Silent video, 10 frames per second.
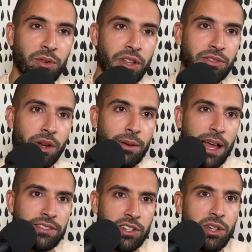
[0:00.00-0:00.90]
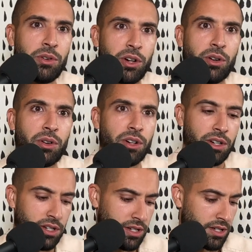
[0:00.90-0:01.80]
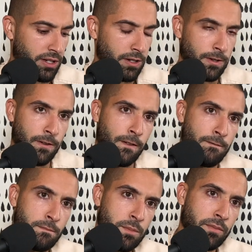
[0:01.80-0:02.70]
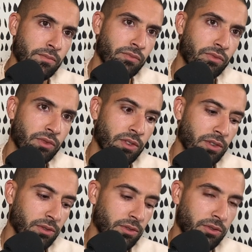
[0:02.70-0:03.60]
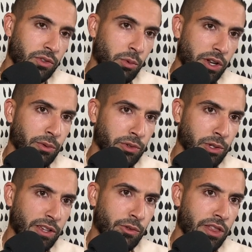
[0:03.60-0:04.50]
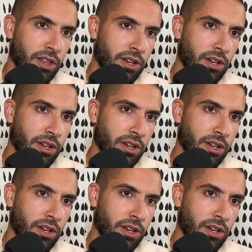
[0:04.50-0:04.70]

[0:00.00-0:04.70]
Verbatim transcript: That's why I'm asking you who. A good friend. So one of the ones you live with.